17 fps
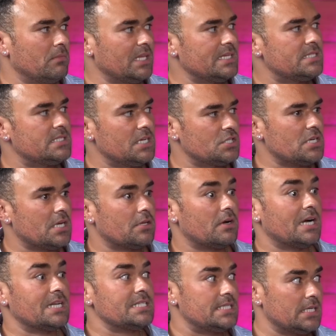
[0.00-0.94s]
see each other
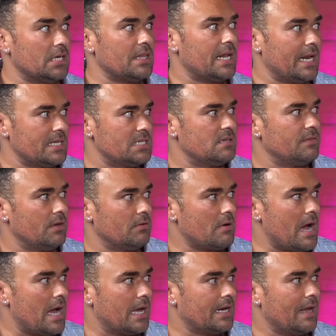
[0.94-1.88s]
until that ATV
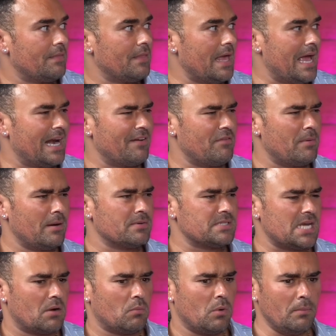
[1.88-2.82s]
ride, and everybody was
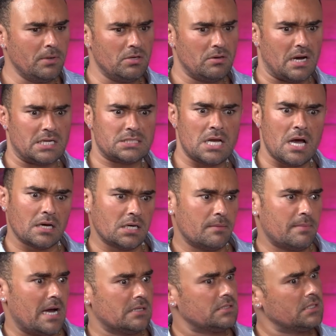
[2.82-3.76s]
like, "What were you guys talking
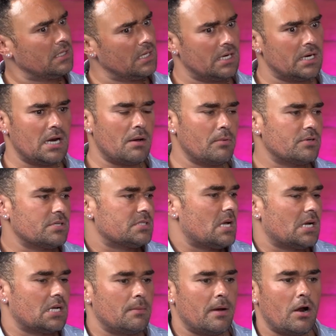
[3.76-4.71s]
about?" Da-da-da-da. We were just
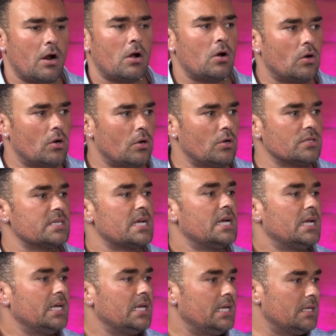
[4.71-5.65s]
talking about our goals.
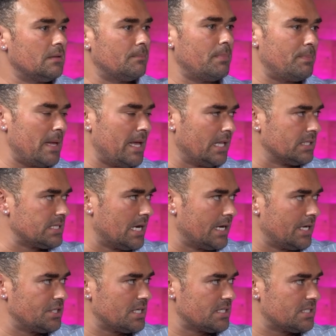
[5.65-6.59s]
Peloton
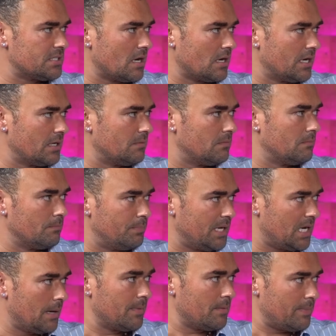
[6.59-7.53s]
had just started
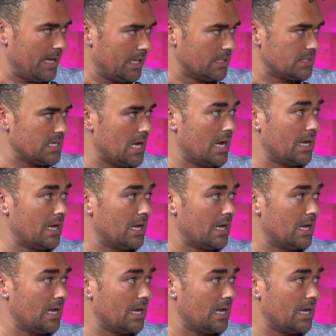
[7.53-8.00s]
becoming Peloton.